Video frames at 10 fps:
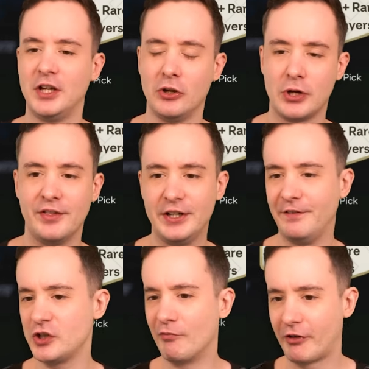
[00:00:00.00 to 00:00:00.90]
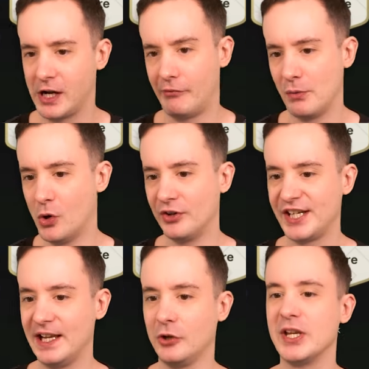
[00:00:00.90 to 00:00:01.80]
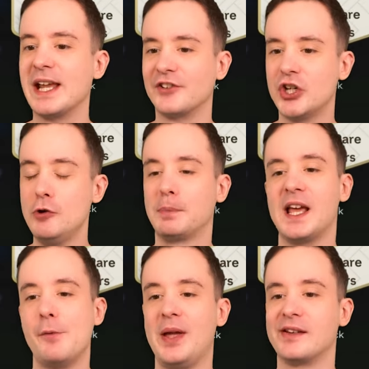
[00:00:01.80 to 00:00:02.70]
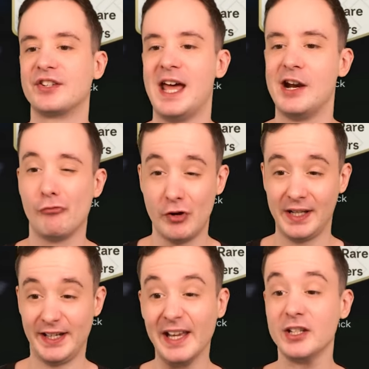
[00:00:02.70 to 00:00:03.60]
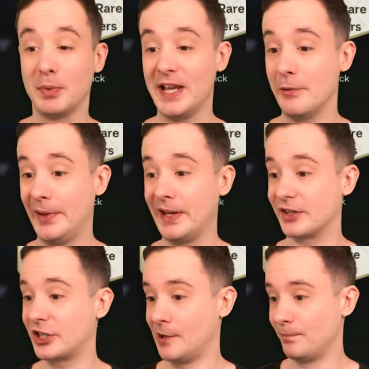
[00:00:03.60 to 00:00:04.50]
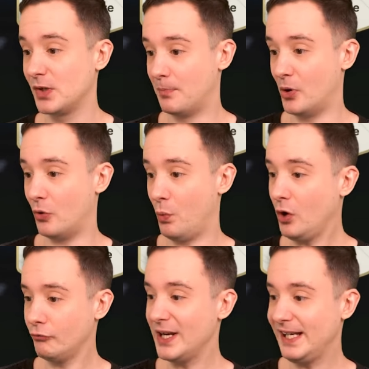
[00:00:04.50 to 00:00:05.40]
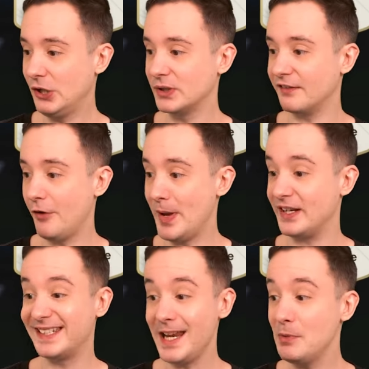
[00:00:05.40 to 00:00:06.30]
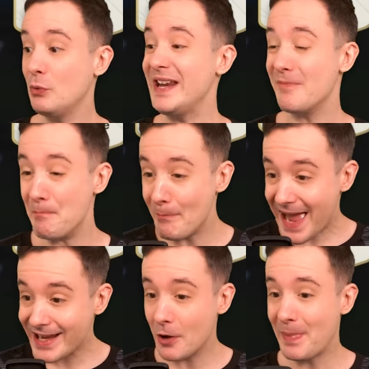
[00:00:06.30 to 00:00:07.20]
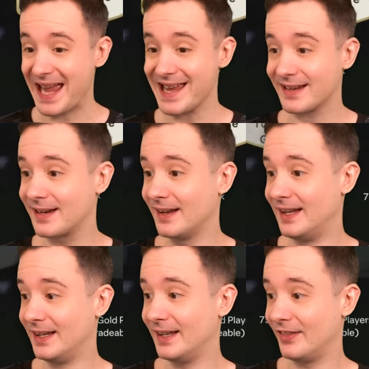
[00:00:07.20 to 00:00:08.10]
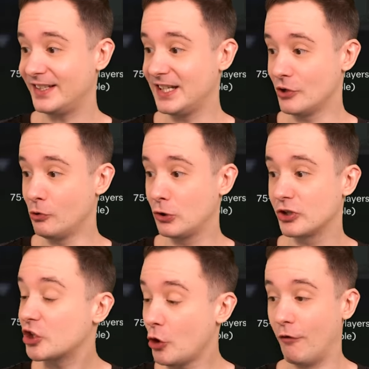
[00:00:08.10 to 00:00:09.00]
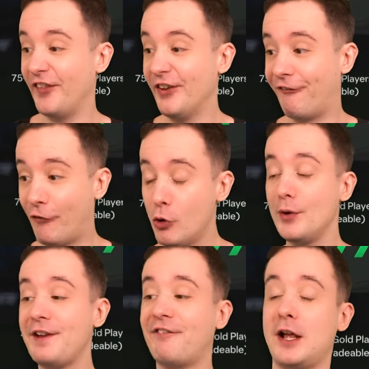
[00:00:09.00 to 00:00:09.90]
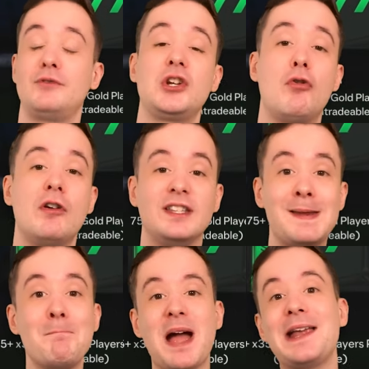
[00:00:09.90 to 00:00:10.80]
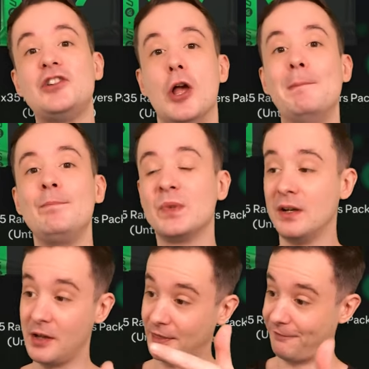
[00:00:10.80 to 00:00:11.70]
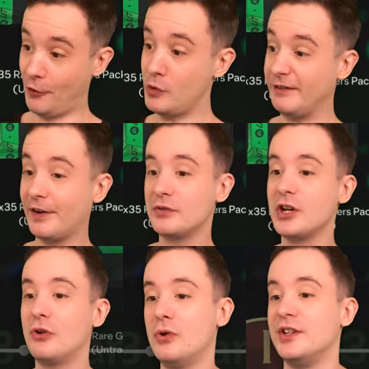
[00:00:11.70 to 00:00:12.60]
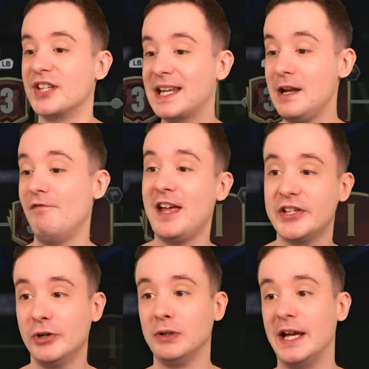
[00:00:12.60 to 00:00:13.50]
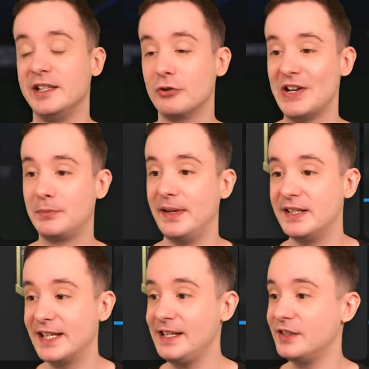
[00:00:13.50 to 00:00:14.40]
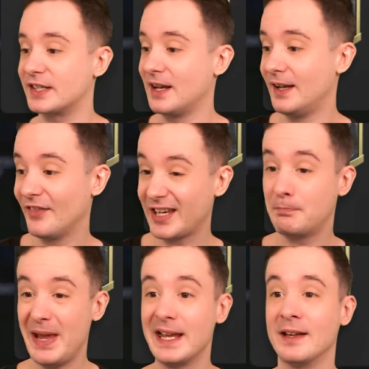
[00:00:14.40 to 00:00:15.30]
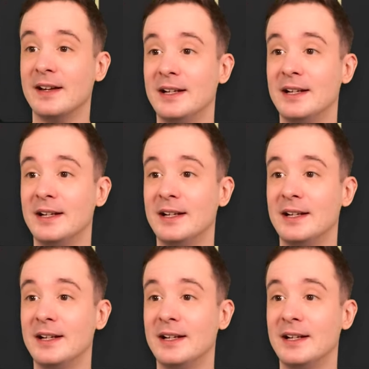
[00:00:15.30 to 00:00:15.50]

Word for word: you look at the Division 3 rewards here, look, you get two player picks there. Really nice player picks. But what really does it for me? Team of the Week Mega Pack. This is all good stuff. And the 40,000 coins, imagine 40,000 coins. I can invest all that into SBCs. That big.